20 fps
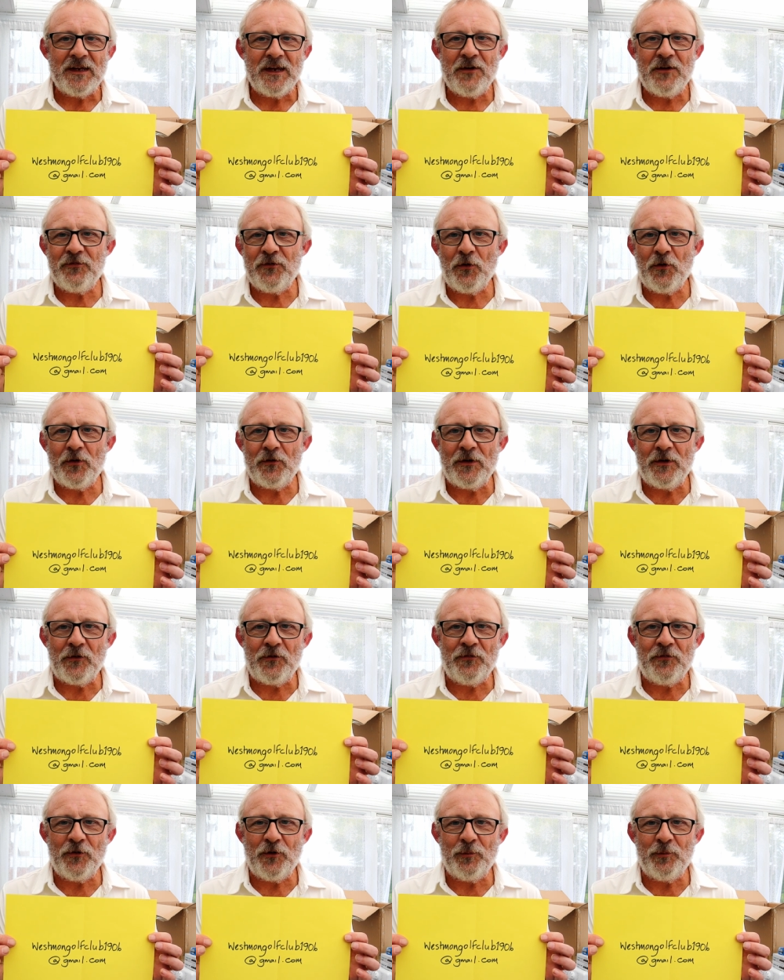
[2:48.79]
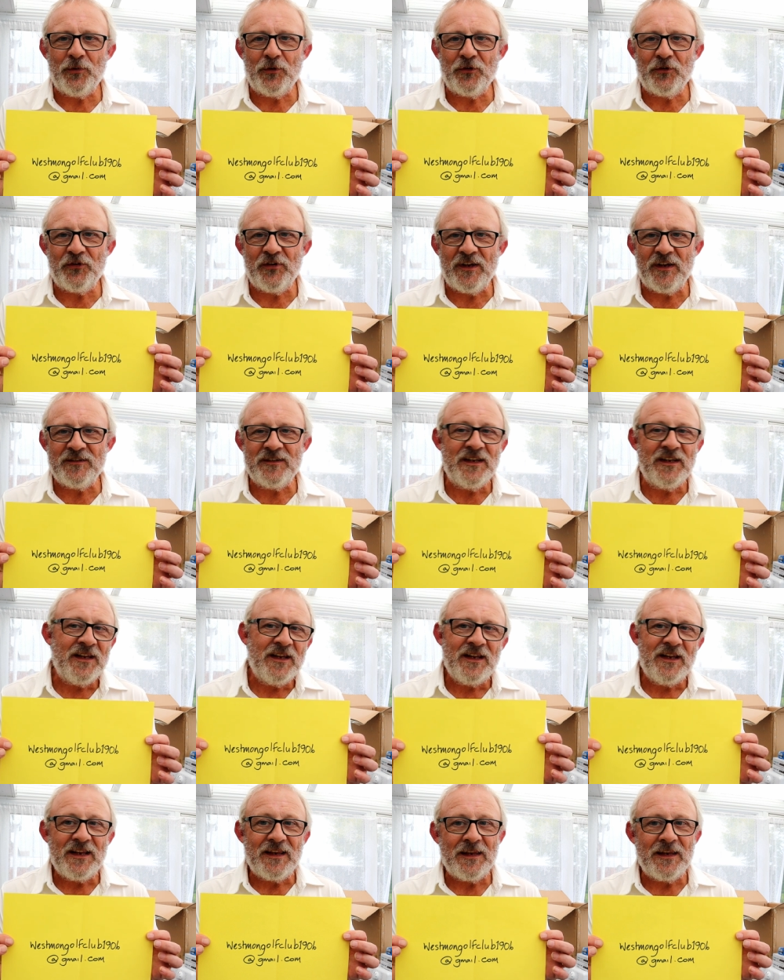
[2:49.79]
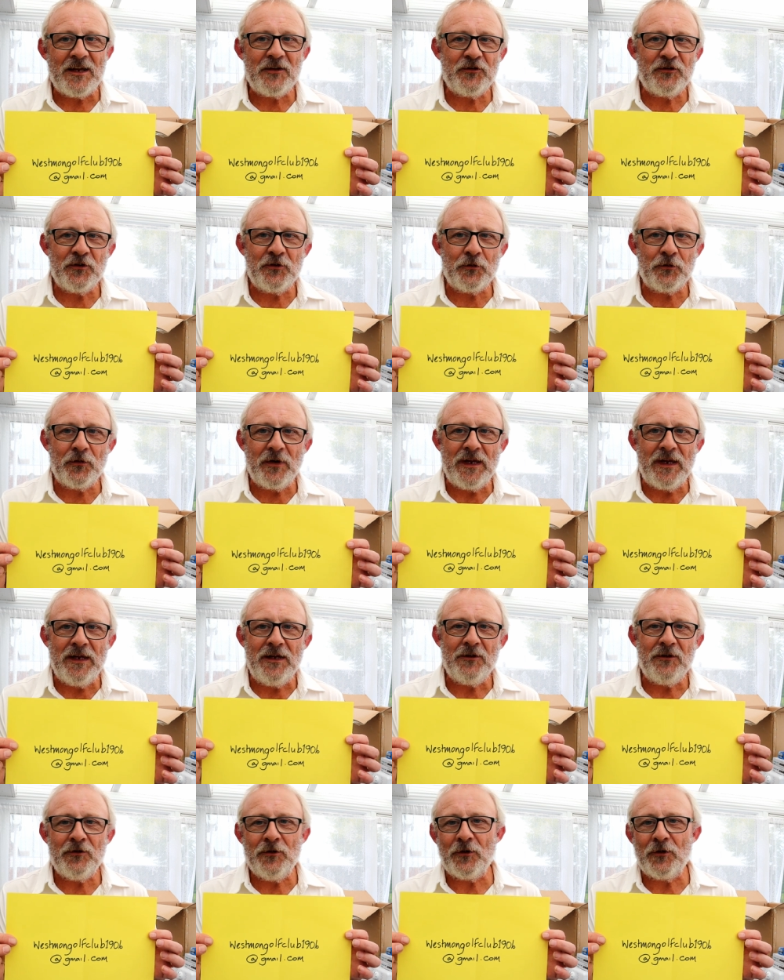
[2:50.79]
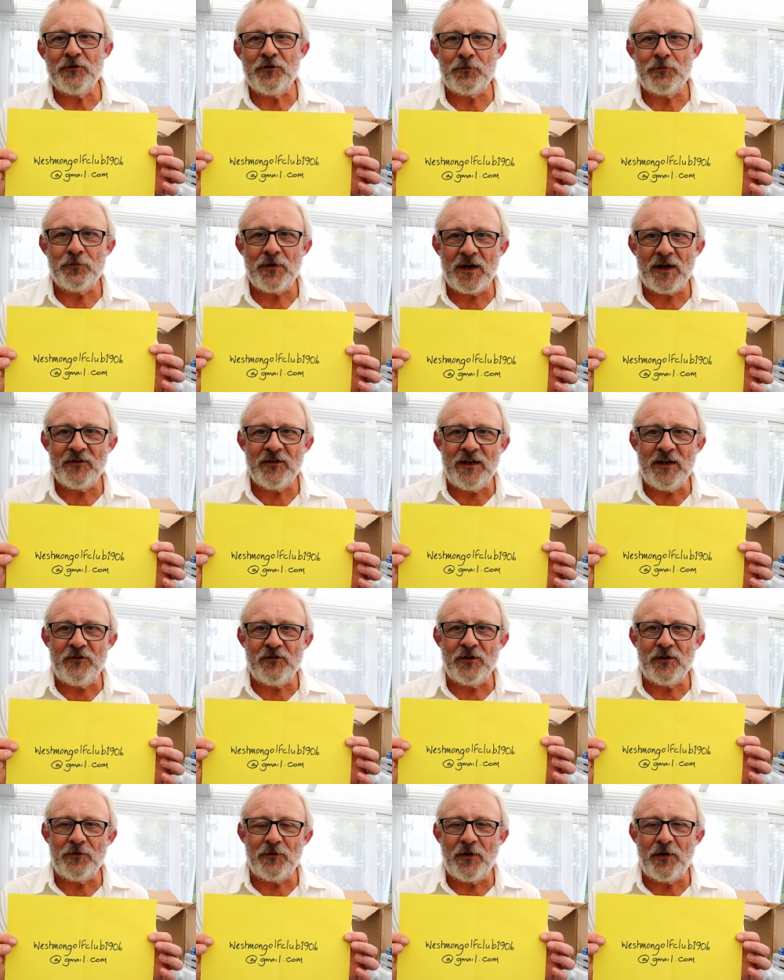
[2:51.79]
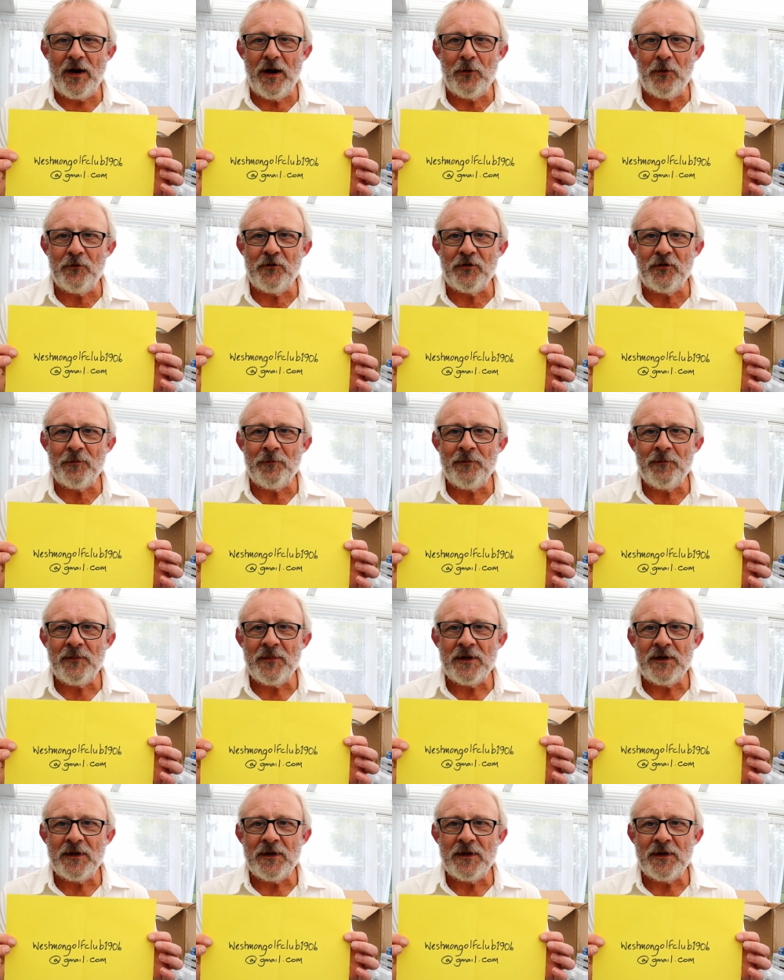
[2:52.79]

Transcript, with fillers: if your little four ball says, let's agree not to rat each other out,